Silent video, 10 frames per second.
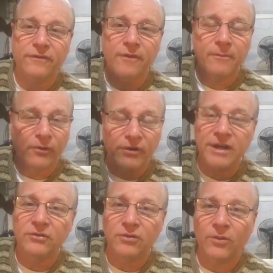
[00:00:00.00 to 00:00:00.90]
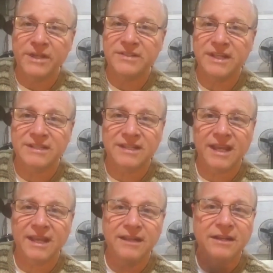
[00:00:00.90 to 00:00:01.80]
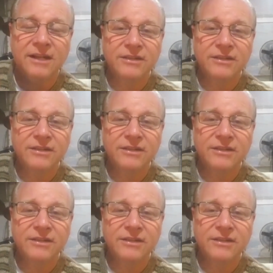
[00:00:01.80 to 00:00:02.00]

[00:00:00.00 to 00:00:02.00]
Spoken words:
from Marino 2016